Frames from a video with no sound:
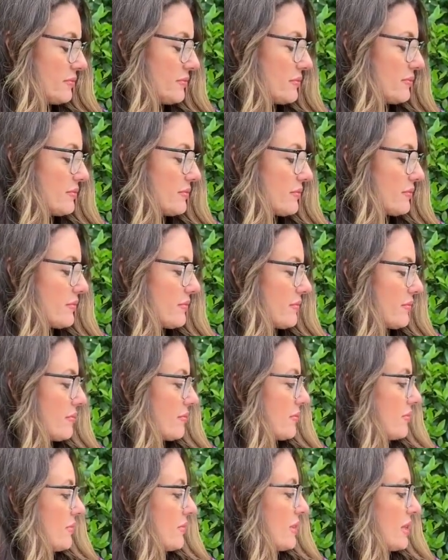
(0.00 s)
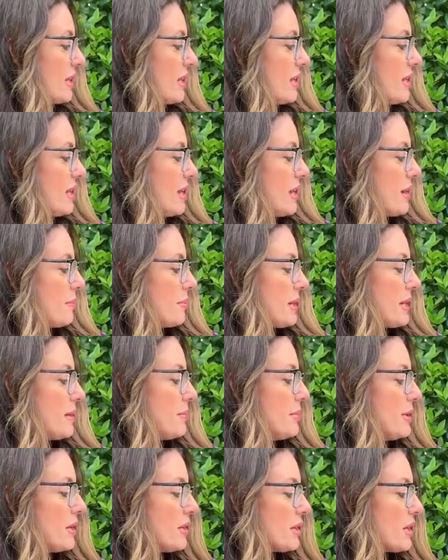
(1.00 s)
But
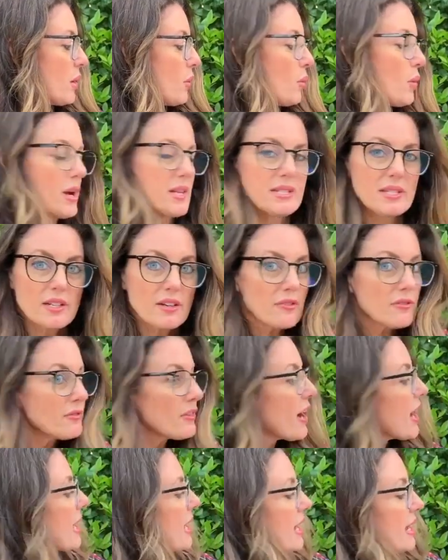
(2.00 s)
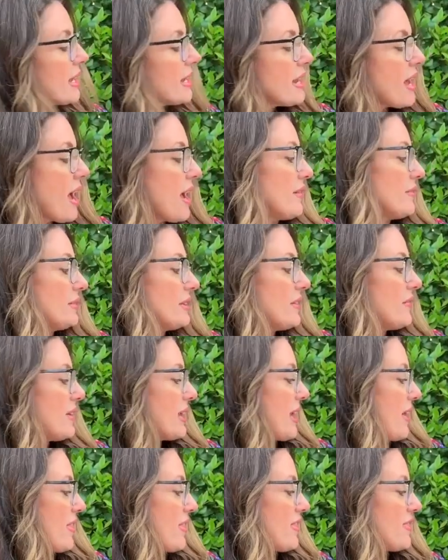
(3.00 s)
Amelia wasn't afraid of
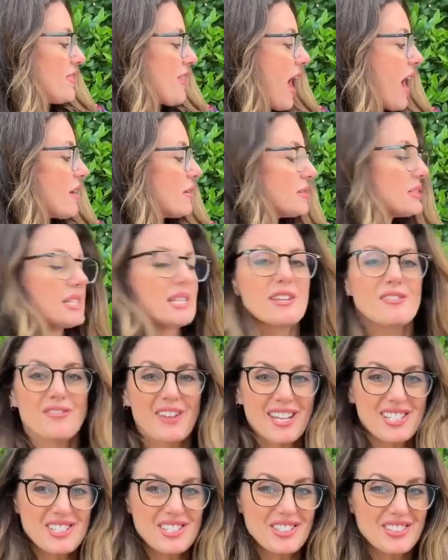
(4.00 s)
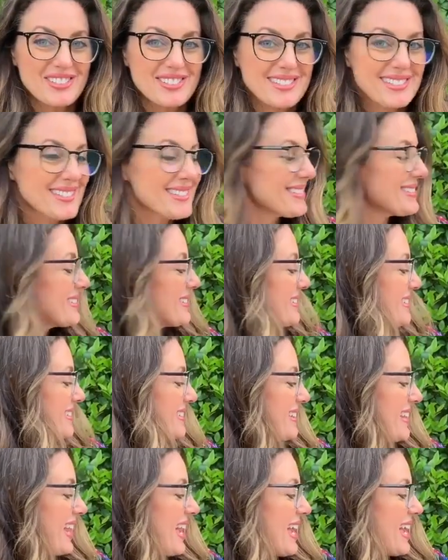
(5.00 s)
living 1,000 adventures.
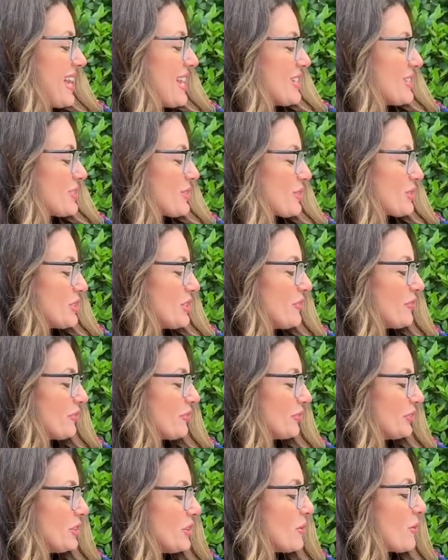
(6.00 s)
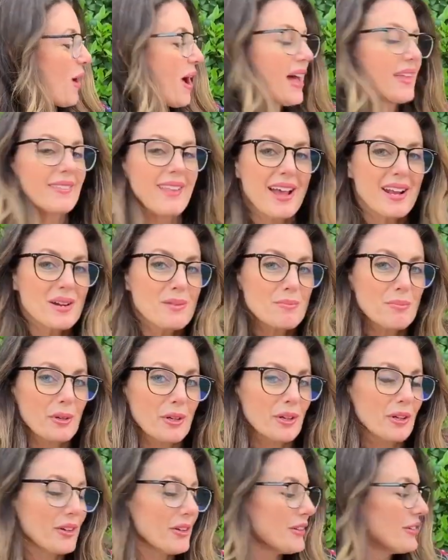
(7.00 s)
So she flew on like a
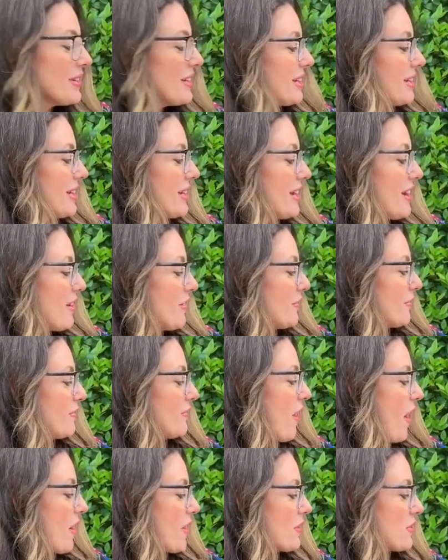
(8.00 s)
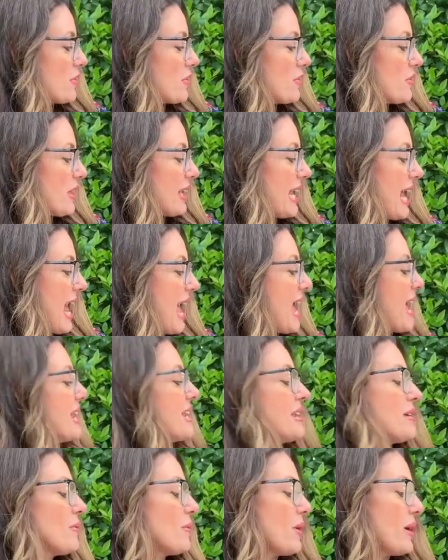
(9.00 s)
bird, farther than
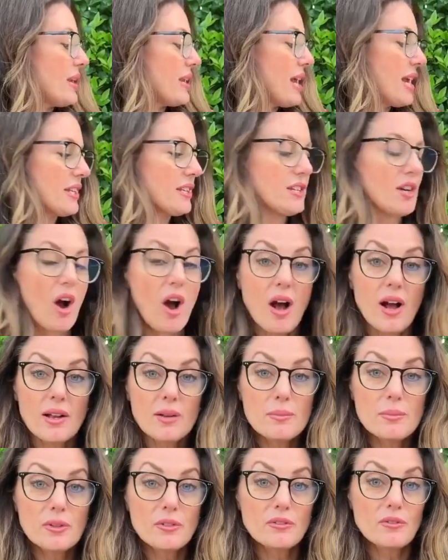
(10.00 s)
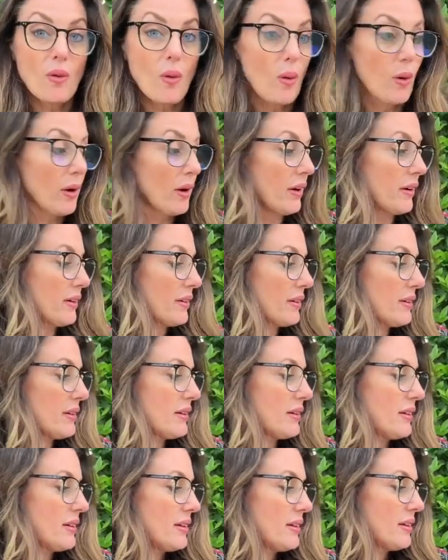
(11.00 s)
anyone had gone before,
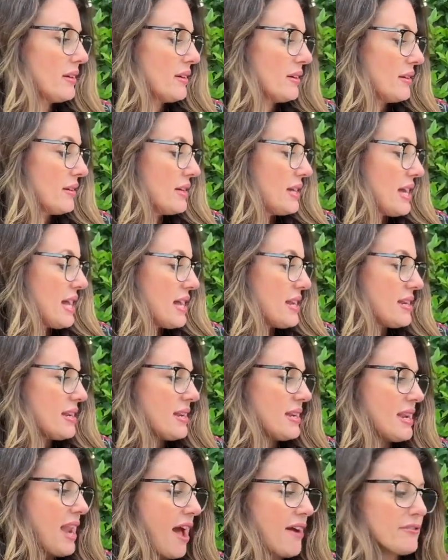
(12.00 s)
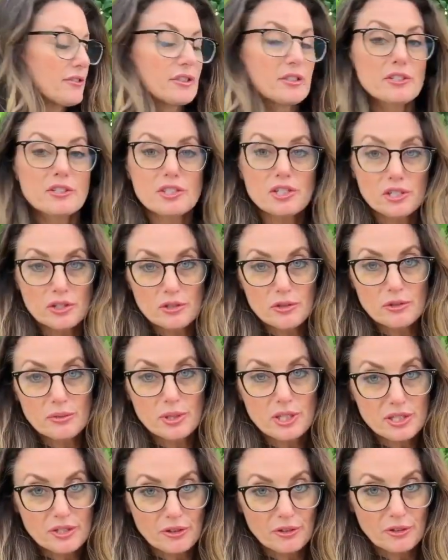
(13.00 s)
never to
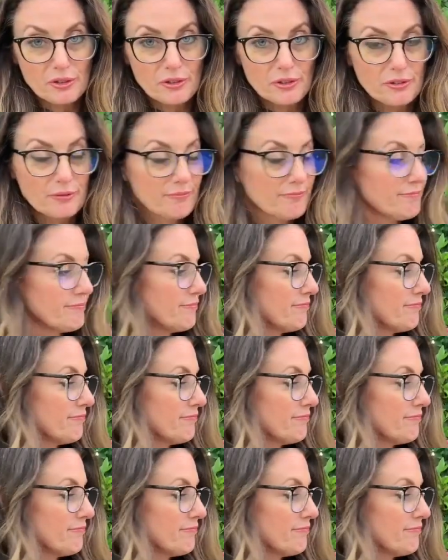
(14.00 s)
return.